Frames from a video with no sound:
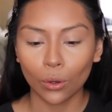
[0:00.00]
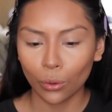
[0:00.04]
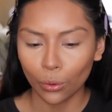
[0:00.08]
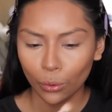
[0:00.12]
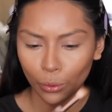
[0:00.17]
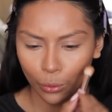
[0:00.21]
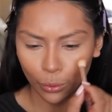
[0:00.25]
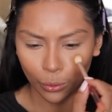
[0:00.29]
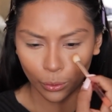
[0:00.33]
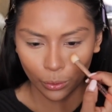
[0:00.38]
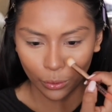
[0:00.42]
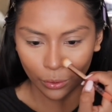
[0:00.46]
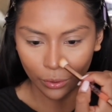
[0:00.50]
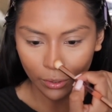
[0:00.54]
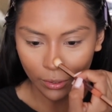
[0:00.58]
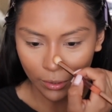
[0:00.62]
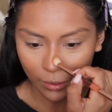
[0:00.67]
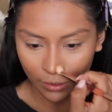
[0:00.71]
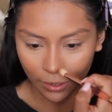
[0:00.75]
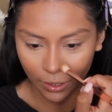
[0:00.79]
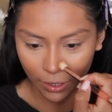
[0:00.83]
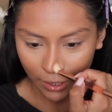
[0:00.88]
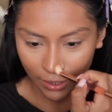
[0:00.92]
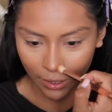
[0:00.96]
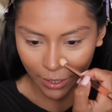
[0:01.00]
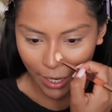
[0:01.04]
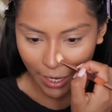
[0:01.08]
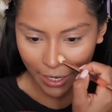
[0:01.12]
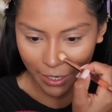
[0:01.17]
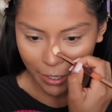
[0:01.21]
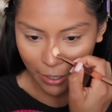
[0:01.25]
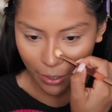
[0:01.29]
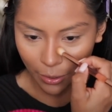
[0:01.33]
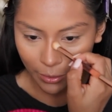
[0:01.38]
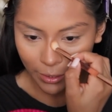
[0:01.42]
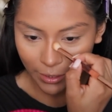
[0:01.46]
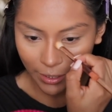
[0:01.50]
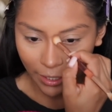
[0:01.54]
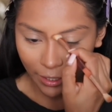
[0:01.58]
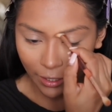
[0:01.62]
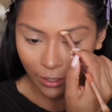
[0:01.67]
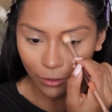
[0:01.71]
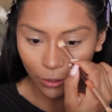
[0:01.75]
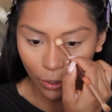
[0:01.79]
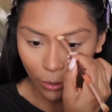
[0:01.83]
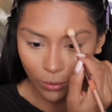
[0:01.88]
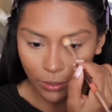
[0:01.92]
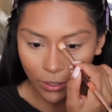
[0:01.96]
Ooh, look at that nose. Like,
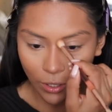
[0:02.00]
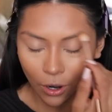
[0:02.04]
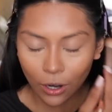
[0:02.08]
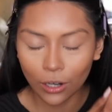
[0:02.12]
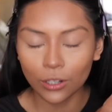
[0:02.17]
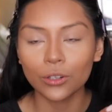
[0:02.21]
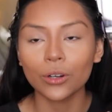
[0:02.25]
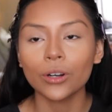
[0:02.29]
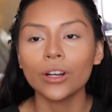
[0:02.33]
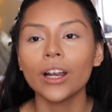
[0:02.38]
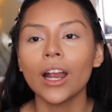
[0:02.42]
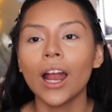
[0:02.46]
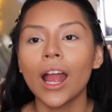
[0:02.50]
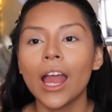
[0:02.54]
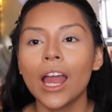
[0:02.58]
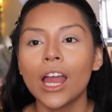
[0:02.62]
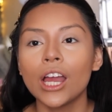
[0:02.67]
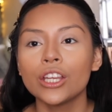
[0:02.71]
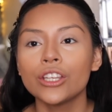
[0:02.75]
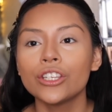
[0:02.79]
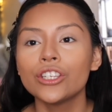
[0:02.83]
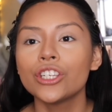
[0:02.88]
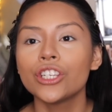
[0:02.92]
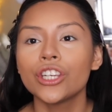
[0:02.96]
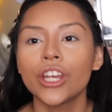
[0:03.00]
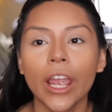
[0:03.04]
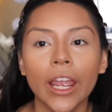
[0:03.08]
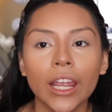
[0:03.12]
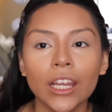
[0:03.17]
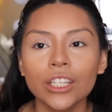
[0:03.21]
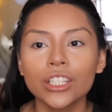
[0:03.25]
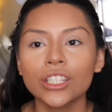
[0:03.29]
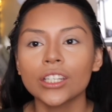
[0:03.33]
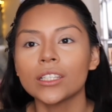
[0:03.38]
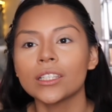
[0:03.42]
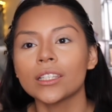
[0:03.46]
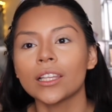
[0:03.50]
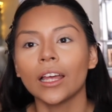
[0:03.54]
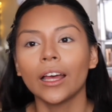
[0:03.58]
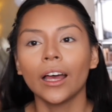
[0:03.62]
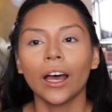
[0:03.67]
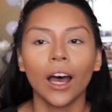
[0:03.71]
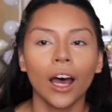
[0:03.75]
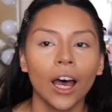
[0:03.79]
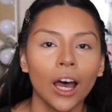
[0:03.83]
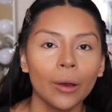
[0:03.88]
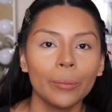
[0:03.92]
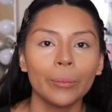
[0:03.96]
nose contour changes
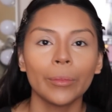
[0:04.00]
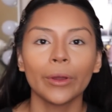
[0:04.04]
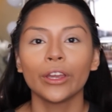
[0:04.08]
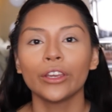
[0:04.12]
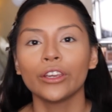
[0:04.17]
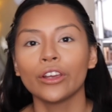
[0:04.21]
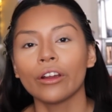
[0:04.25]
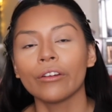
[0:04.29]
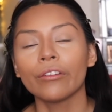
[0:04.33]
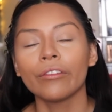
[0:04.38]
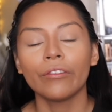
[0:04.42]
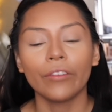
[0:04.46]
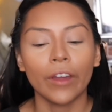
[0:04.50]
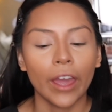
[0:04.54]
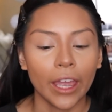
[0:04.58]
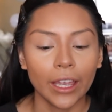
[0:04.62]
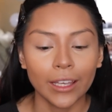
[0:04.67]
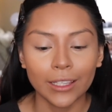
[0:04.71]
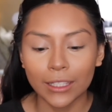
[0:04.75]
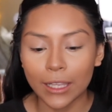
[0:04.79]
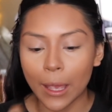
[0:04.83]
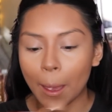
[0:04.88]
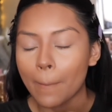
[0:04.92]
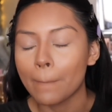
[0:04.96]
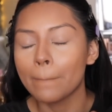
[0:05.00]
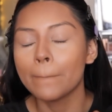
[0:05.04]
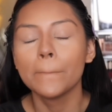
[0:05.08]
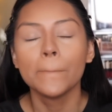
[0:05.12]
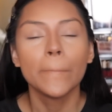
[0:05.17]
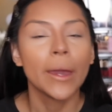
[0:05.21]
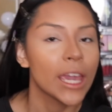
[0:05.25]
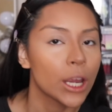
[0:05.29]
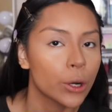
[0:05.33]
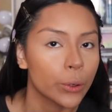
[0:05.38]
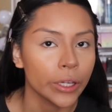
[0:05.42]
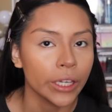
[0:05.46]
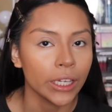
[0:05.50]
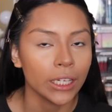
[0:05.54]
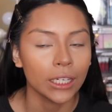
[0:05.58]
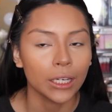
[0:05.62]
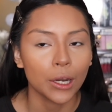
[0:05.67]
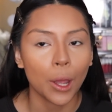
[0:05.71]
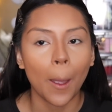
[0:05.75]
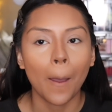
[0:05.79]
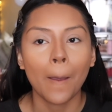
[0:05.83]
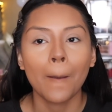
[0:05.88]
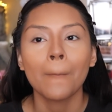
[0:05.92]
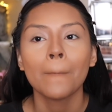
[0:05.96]
up your face,
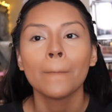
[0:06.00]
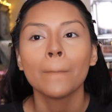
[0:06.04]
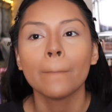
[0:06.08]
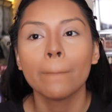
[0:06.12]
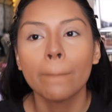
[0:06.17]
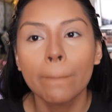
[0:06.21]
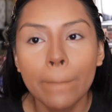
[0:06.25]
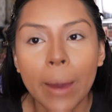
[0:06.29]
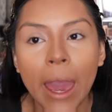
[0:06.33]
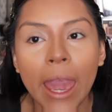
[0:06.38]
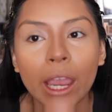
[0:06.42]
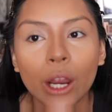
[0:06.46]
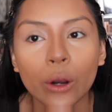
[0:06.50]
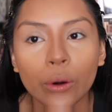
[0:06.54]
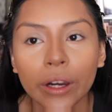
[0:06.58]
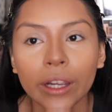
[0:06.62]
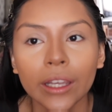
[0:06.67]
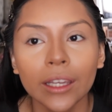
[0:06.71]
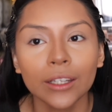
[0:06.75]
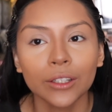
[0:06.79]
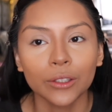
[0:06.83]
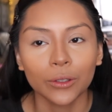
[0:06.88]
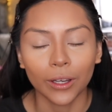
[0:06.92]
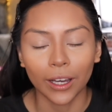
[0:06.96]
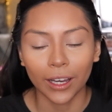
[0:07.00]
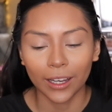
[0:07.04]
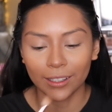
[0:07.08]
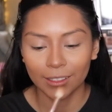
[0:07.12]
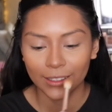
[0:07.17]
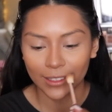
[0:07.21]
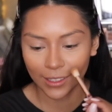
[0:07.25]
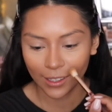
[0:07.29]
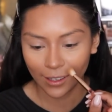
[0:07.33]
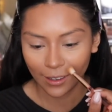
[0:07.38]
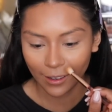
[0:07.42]
period. Period, you guys.